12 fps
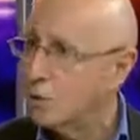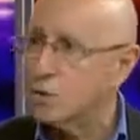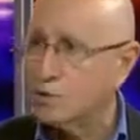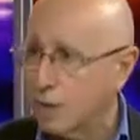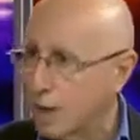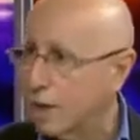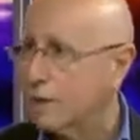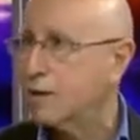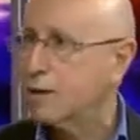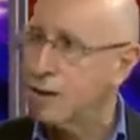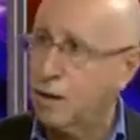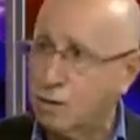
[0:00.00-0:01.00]
train it
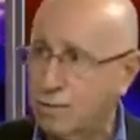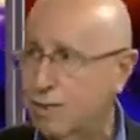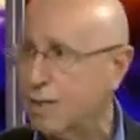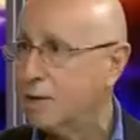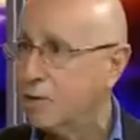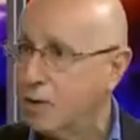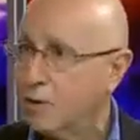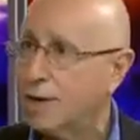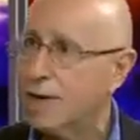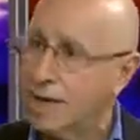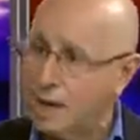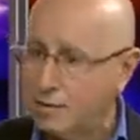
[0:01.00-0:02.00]
and equip it and so on,
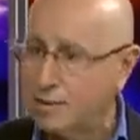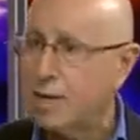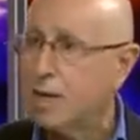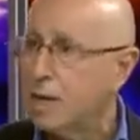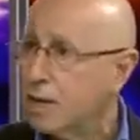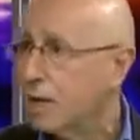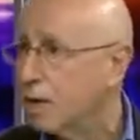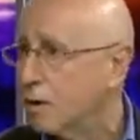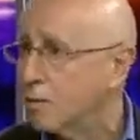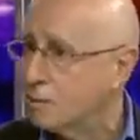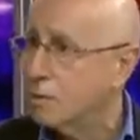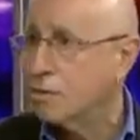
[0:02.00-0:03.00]
and have it
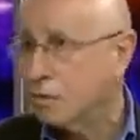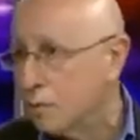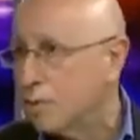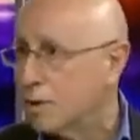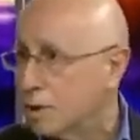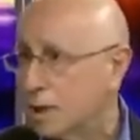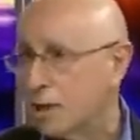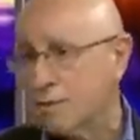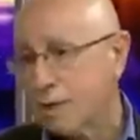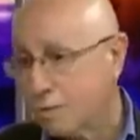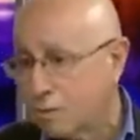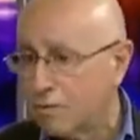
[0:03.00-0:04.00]
do itself
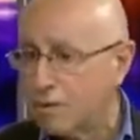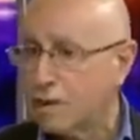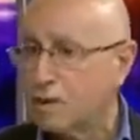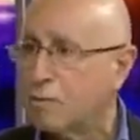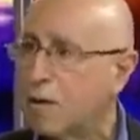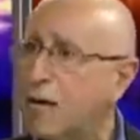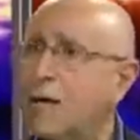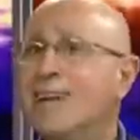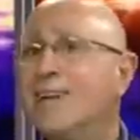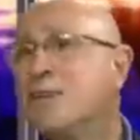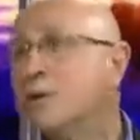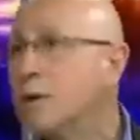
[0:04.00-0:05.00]
in a professional way.
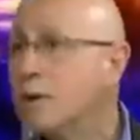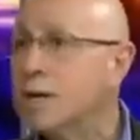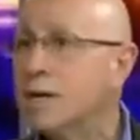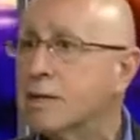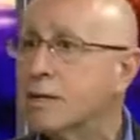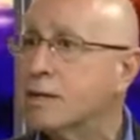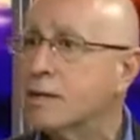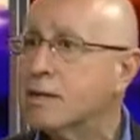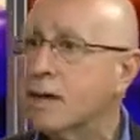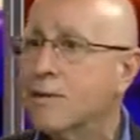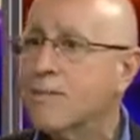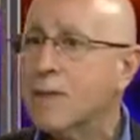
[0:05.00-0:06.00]
So it is
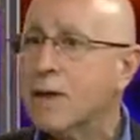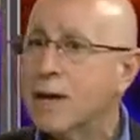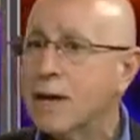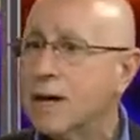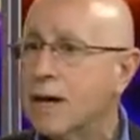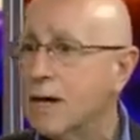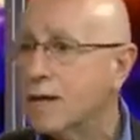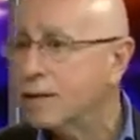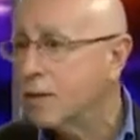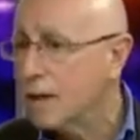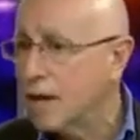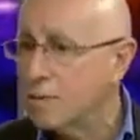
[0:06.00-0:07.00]

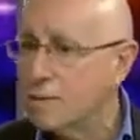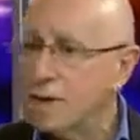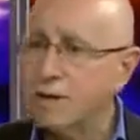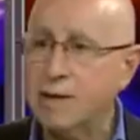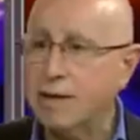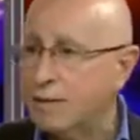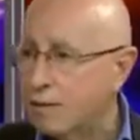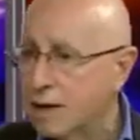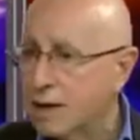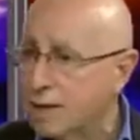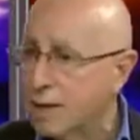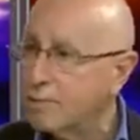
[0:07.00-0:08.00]
a nightmare. They
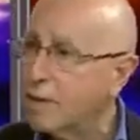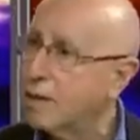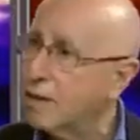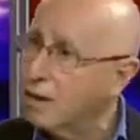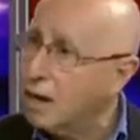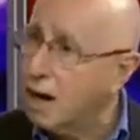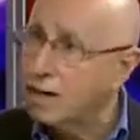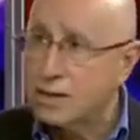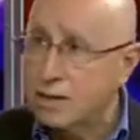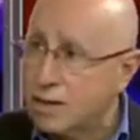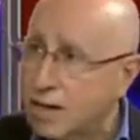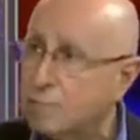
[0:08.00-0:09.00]
claim that they caught
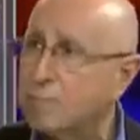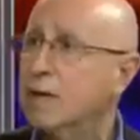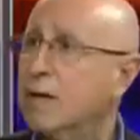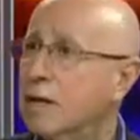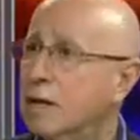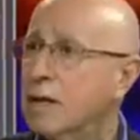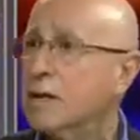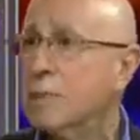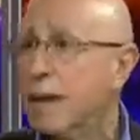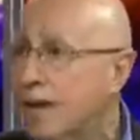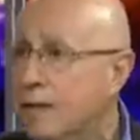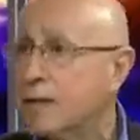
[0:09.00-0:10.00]
some,
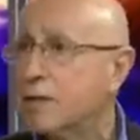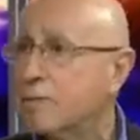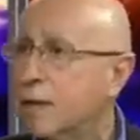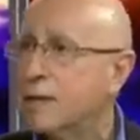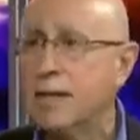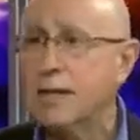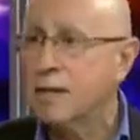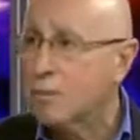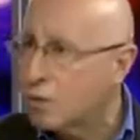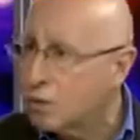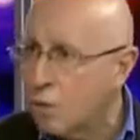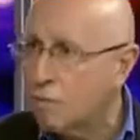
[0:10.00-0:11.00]
but I suspect that
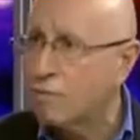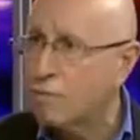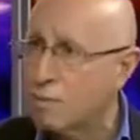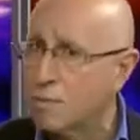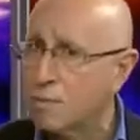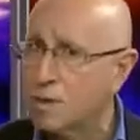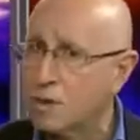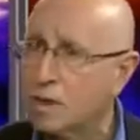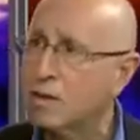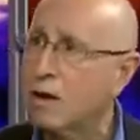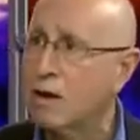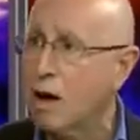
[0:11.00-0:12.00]
the overwhelming
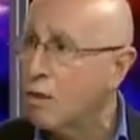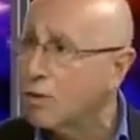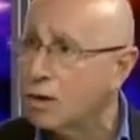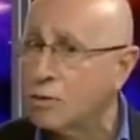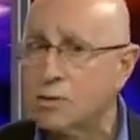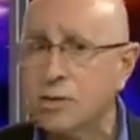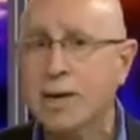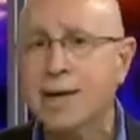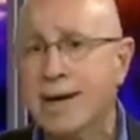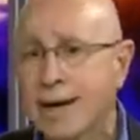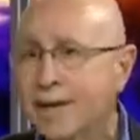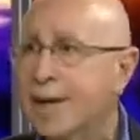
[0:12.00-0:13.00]
majority are on the loose,
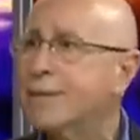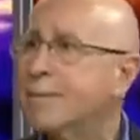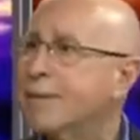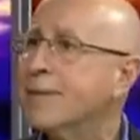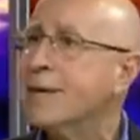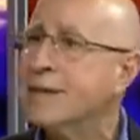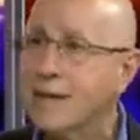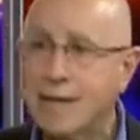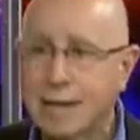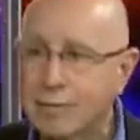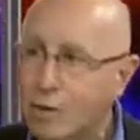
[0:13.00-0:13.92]
and that means that they can